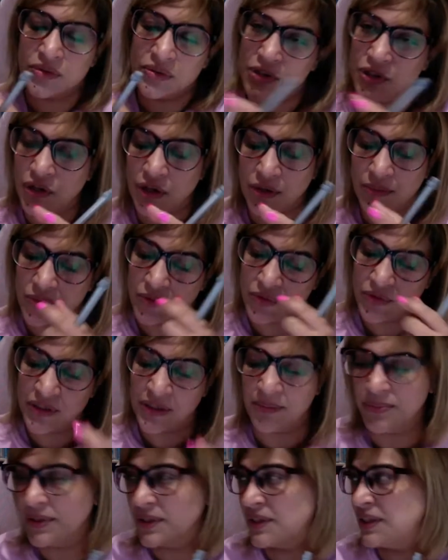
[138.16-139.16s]
not
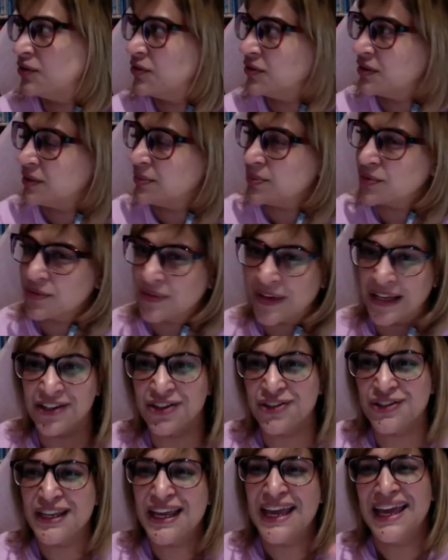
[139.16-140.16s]
number, they're not numbers or
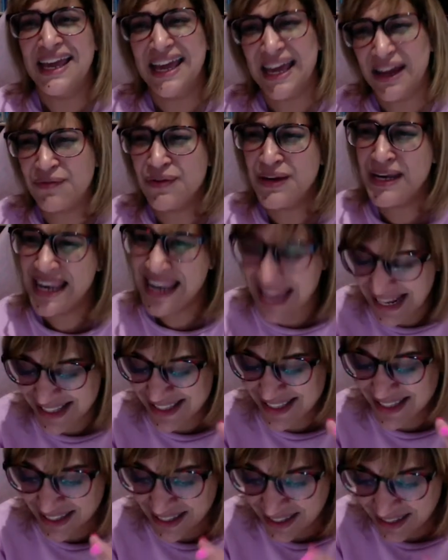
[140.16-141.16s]
values, every
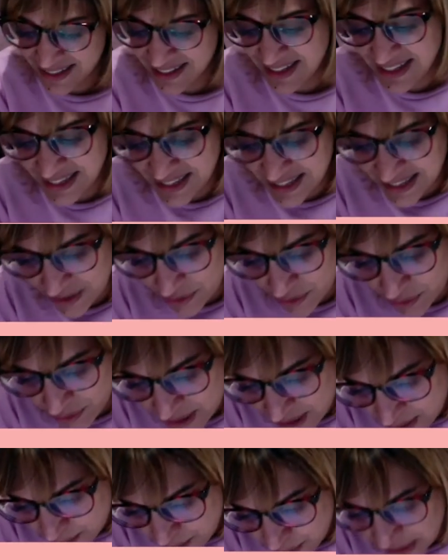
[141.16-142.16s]
letter or
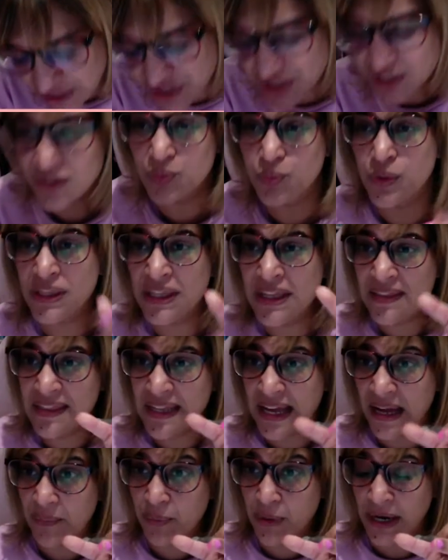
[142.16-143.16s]
expression within
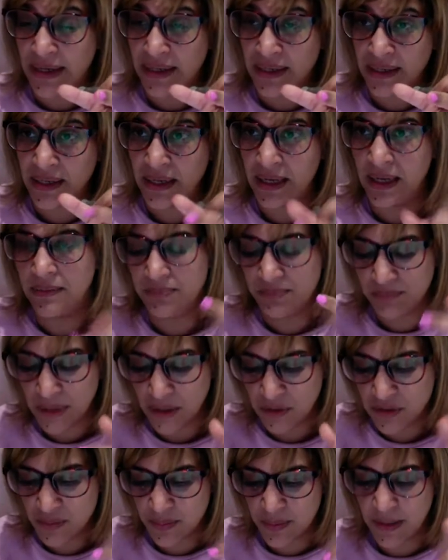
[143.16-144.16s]
that bracket and
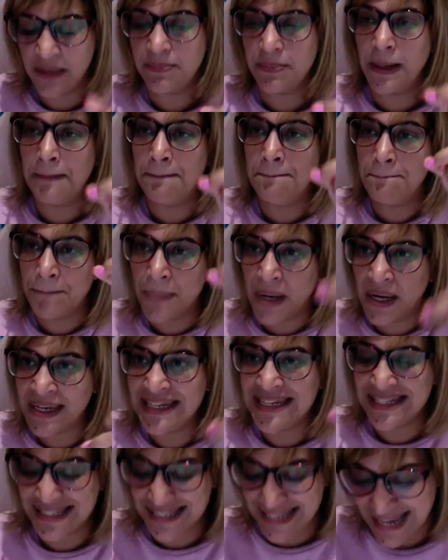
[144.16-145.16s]
multiply it by
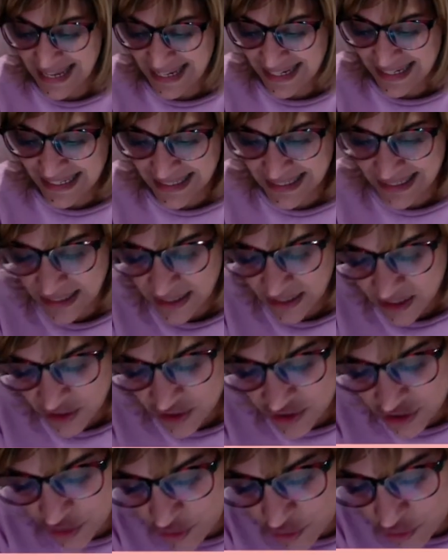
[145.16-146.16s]
minus x.
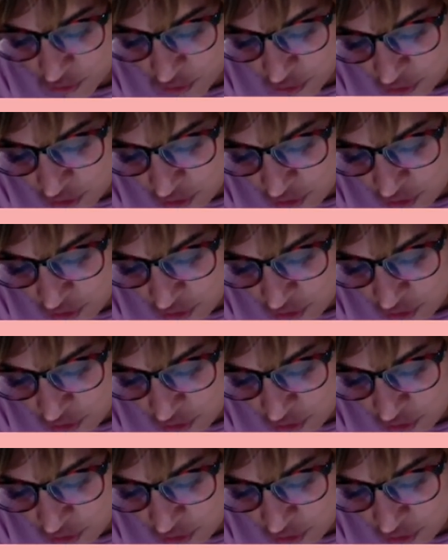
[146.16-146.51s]
So you're not doing